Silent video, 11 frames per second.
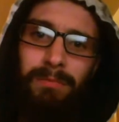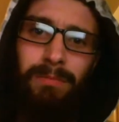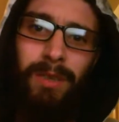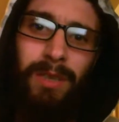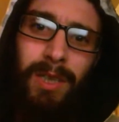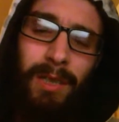
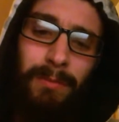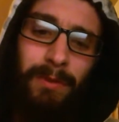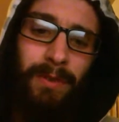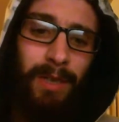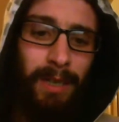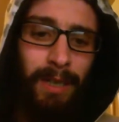seams of
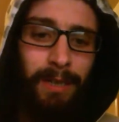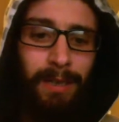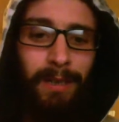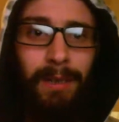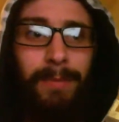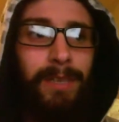it
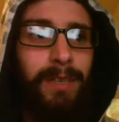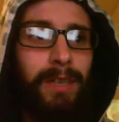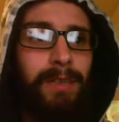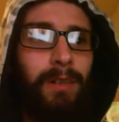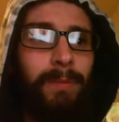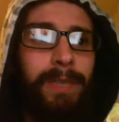um, it's that
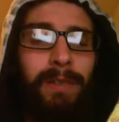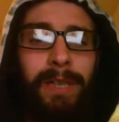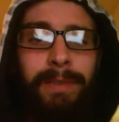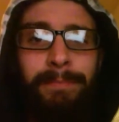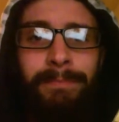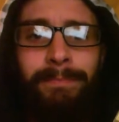time of night
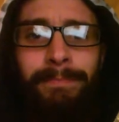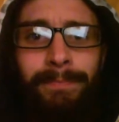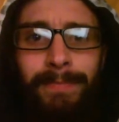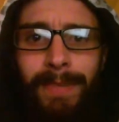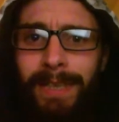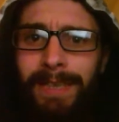
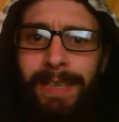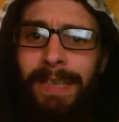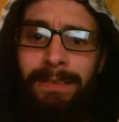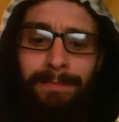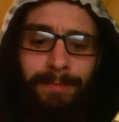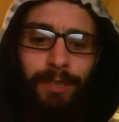and yeah
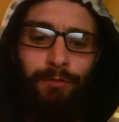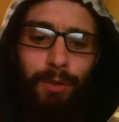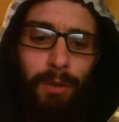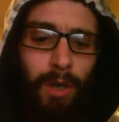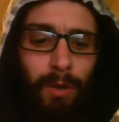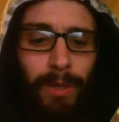it's real
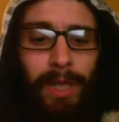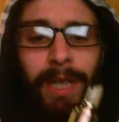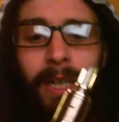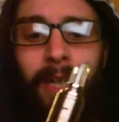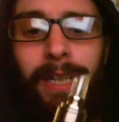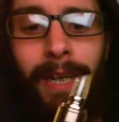cold
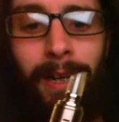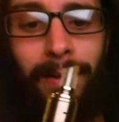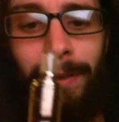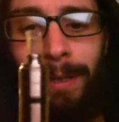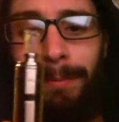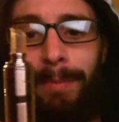anyhow
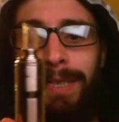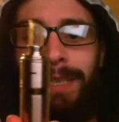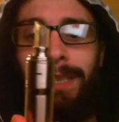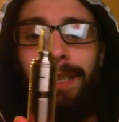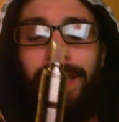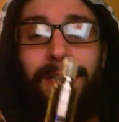back to
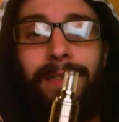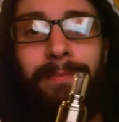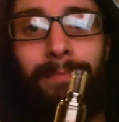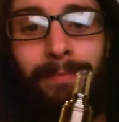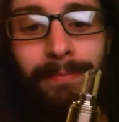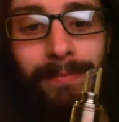this
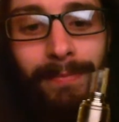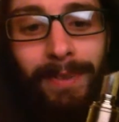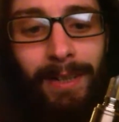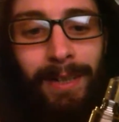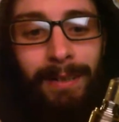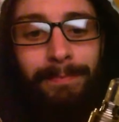
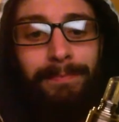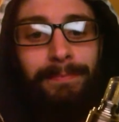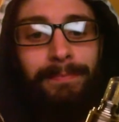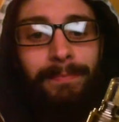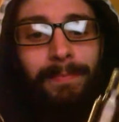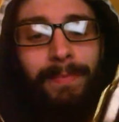um,
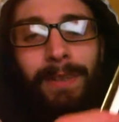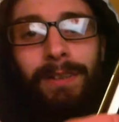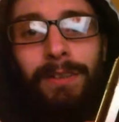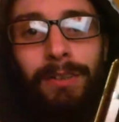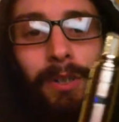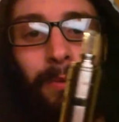
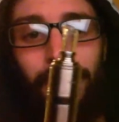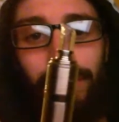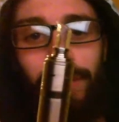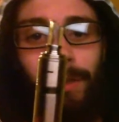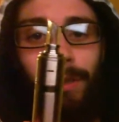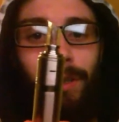so
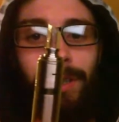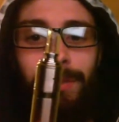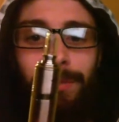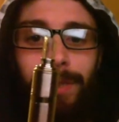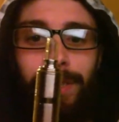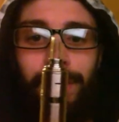I just
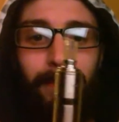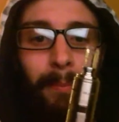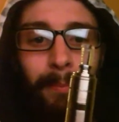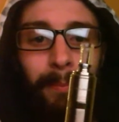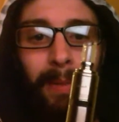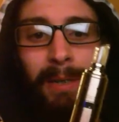wanted to
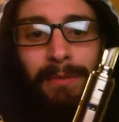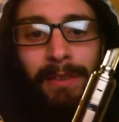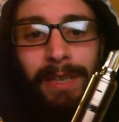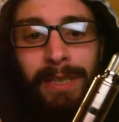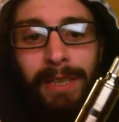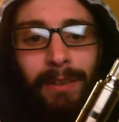play with it
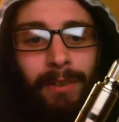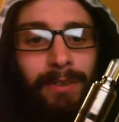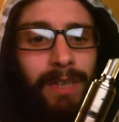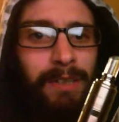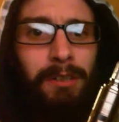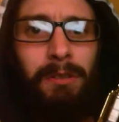and get it on
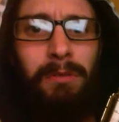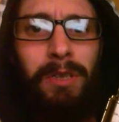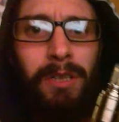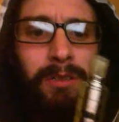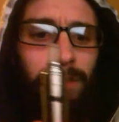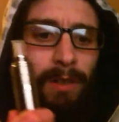there so I
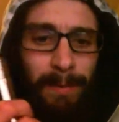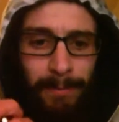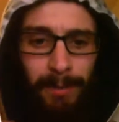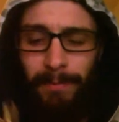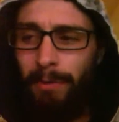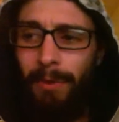just grabbed
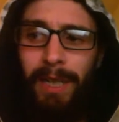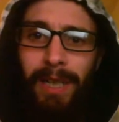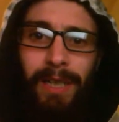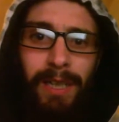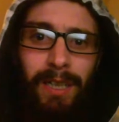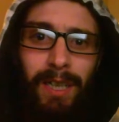some 28
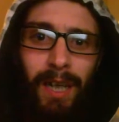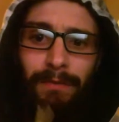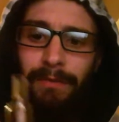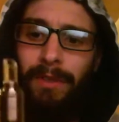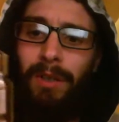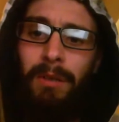gauge
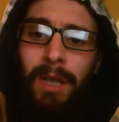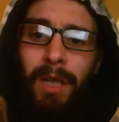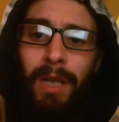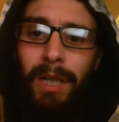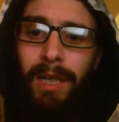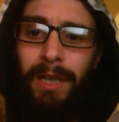Kanthal
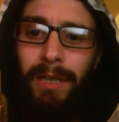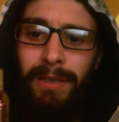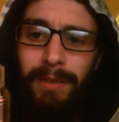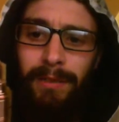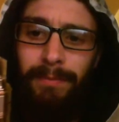and